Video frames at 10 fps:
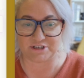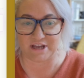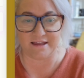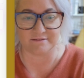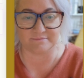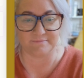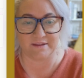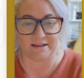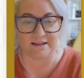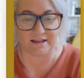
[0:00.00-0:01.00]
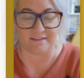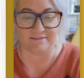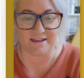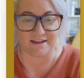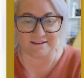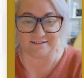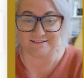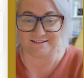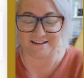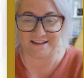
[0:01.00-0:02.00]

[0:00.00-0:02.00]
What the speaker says: the chat and then